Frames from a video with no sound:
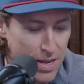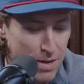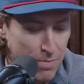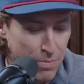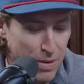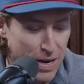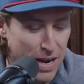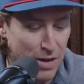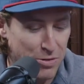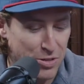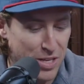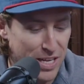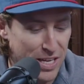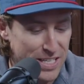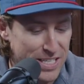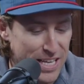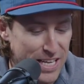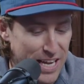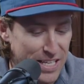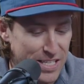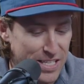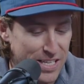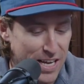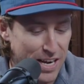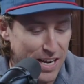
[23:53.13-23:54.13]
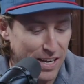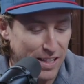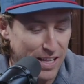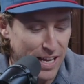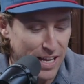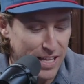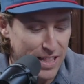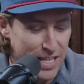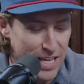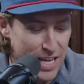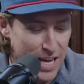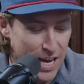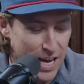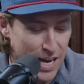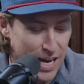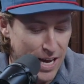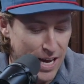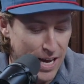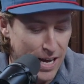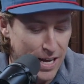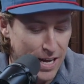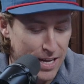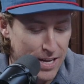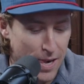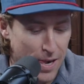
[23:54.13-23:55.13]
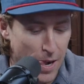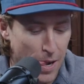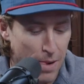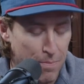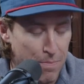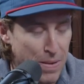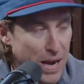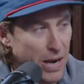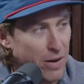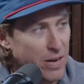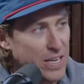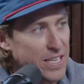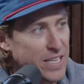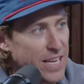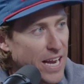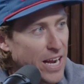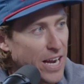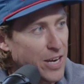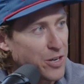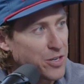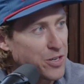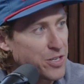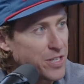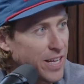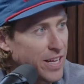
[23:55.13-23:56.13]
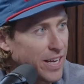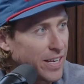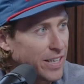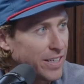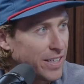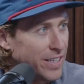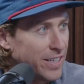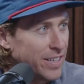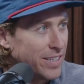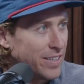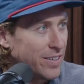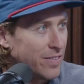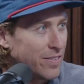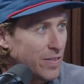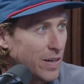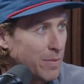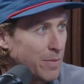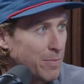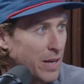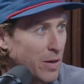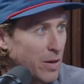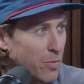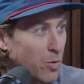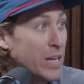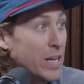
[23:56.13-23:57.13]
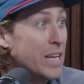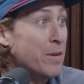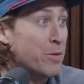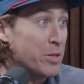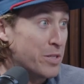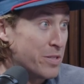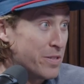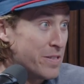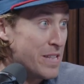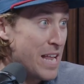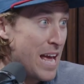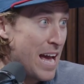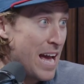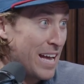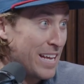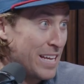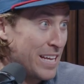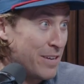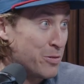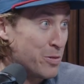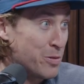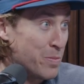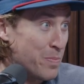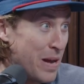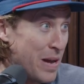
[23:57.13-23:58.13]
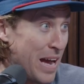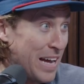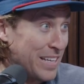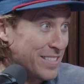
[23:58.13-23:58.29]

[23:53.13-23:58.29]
But I was gonna say it's kind of like the Barry Sanders thing, where I'm like, well, he was the best.